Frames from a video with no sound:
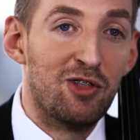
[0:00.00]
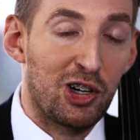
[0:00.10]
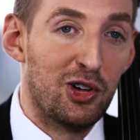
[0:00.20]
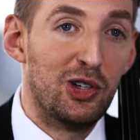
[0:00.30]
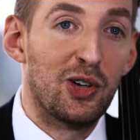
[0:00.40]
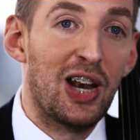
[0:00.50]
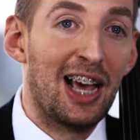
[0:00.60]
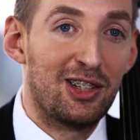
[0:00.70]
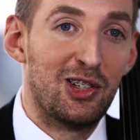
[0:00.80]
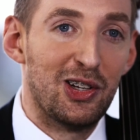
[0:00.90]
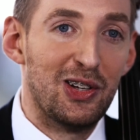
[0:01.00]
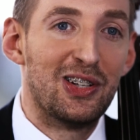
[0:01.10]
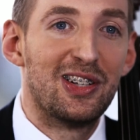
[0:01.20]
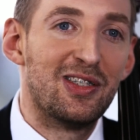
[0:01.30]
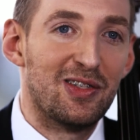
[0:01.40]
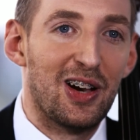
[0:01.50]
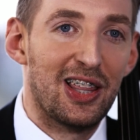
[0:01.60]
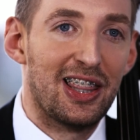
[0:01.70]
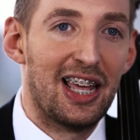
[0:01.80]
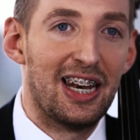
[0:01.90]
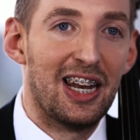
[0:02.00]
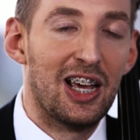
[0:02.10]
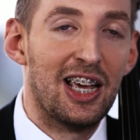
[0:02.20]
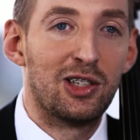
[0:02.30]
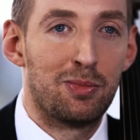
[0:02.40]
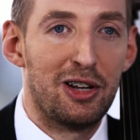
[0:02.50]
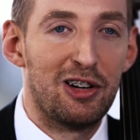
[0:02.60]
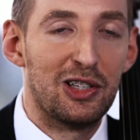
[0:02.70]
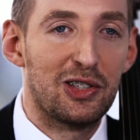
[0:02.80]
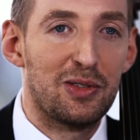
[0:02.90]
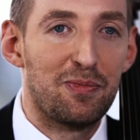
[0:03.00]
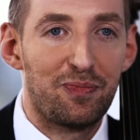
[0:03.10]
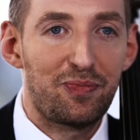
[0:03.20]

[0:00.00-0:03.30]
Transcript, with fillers: recruit on attitude rather than uh, experience.